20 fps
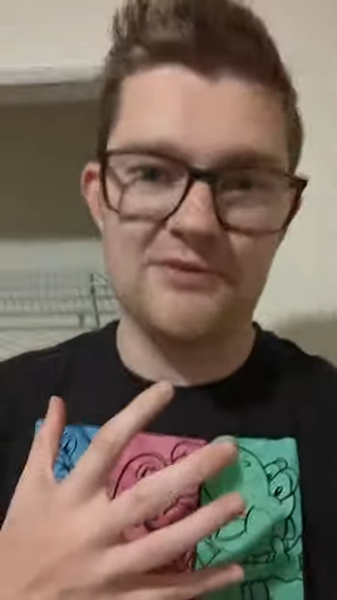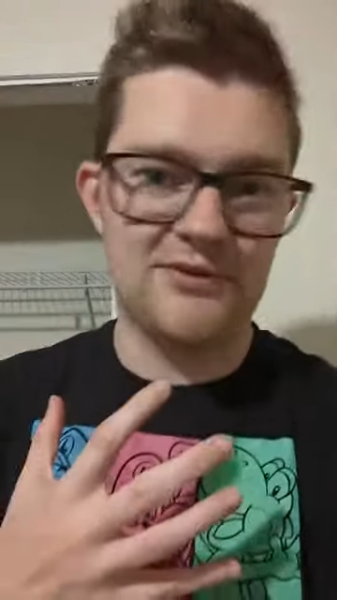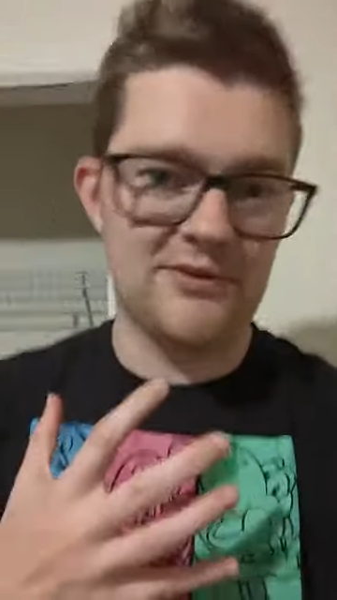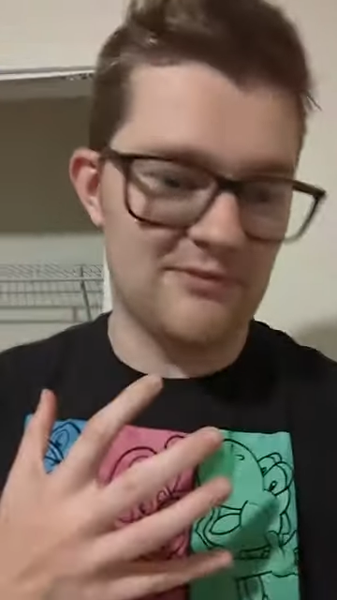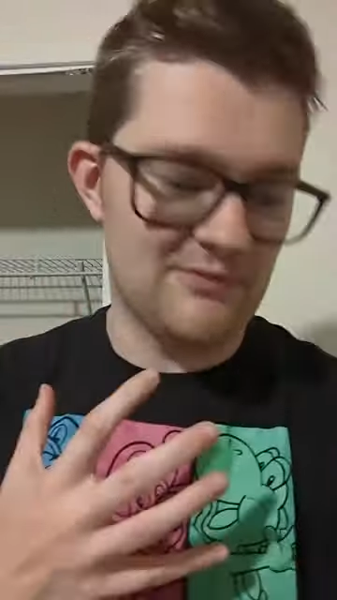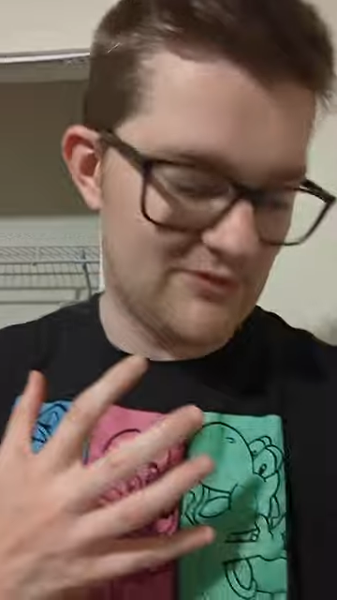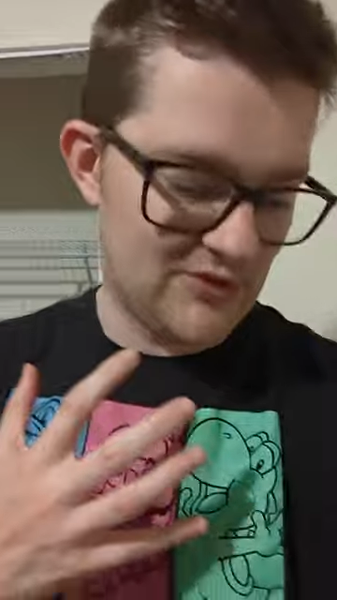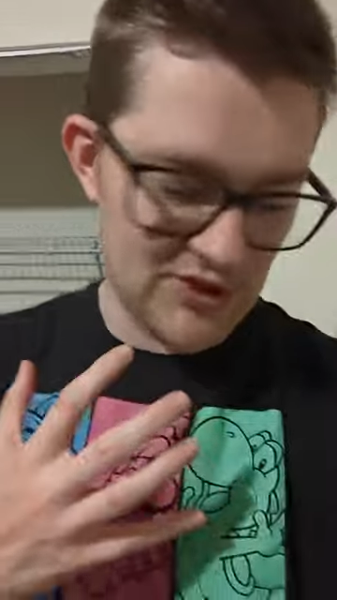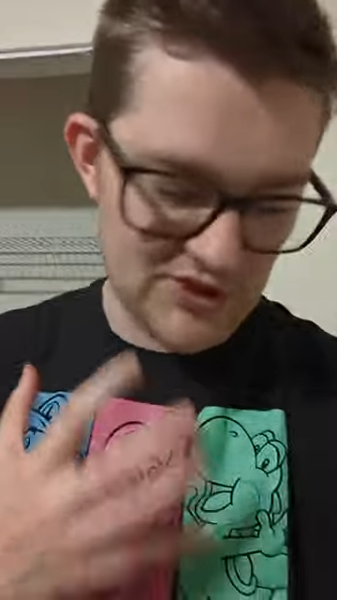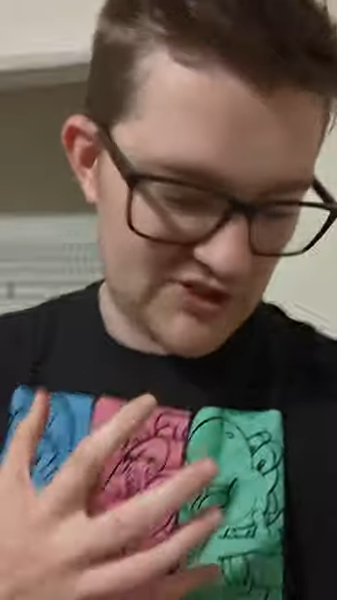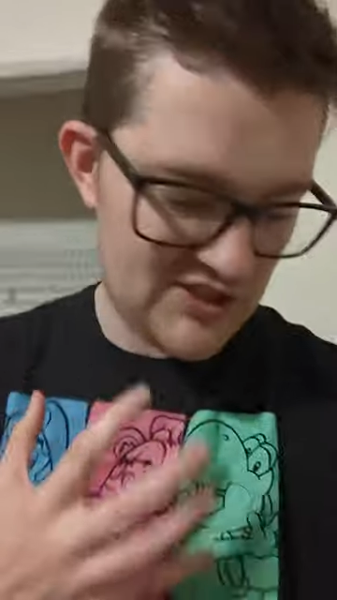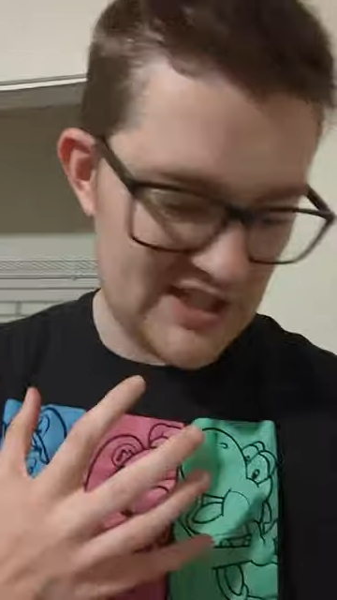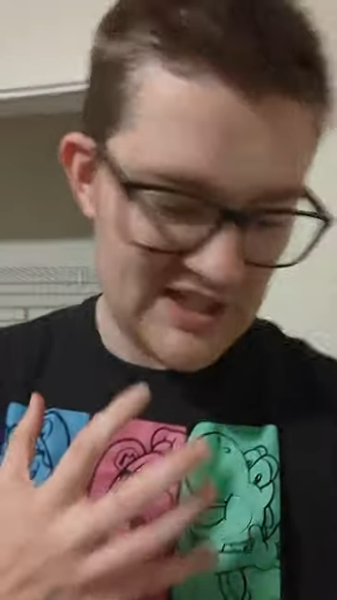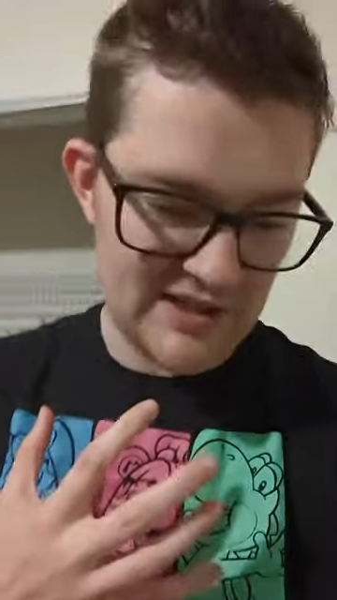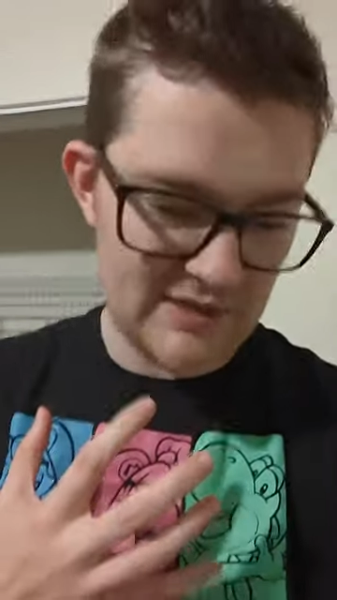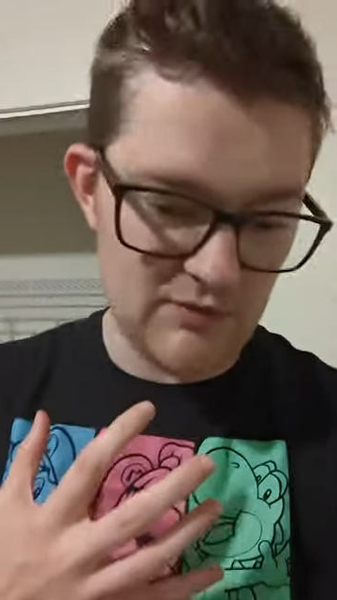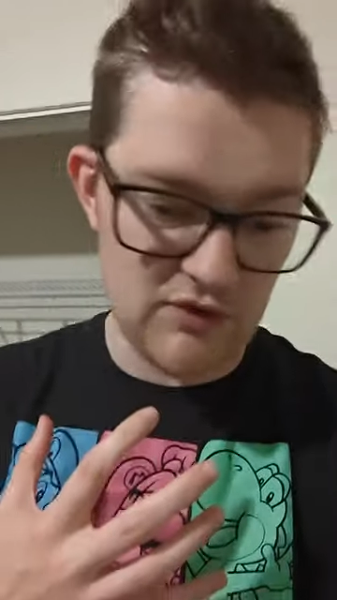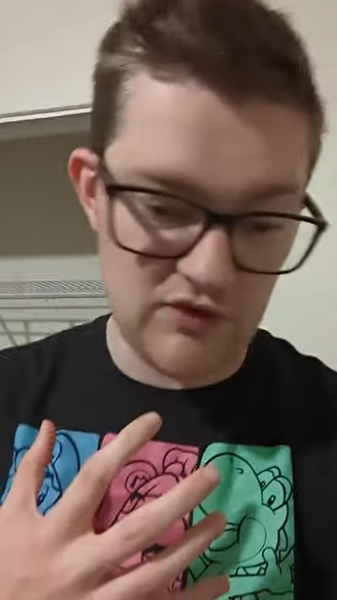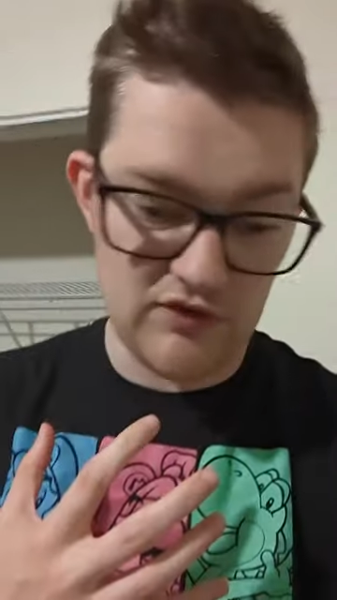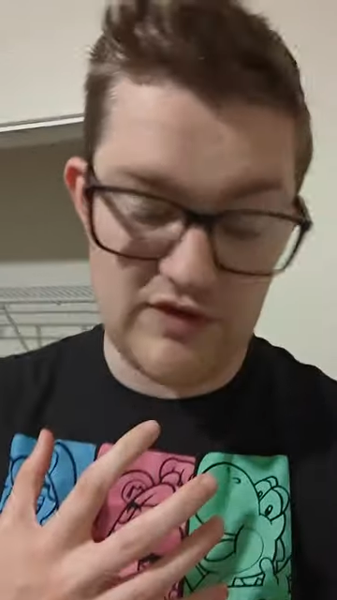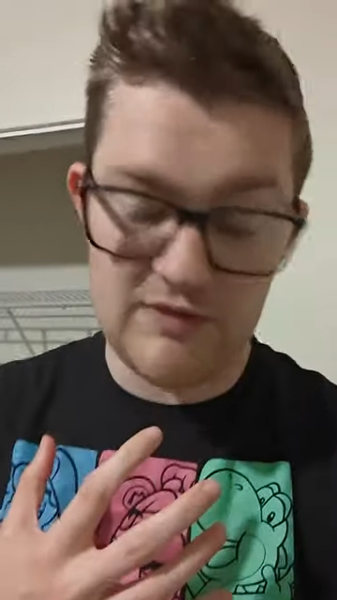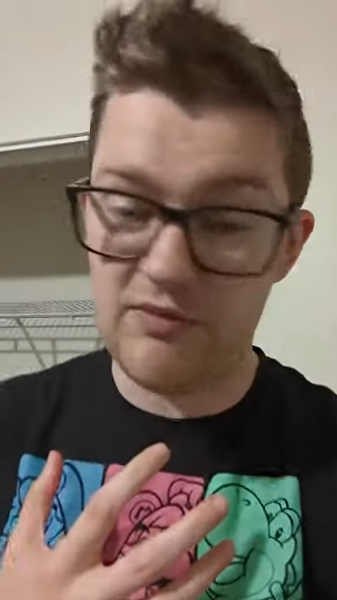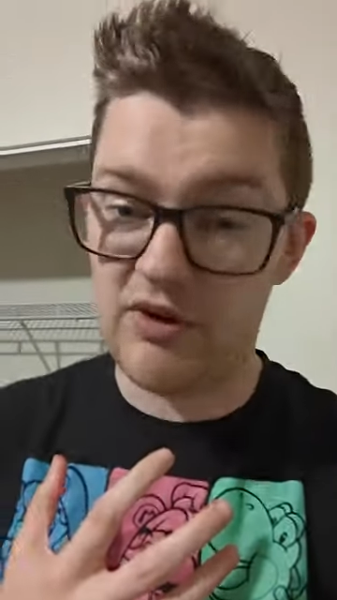from just seeing the movie,